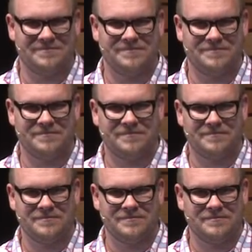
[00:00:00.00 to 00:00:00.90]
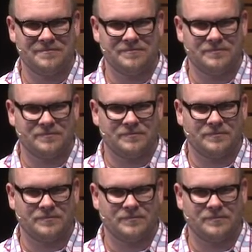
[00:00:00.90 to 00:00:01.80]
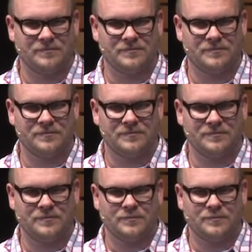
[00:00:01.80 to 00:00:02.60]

(silence)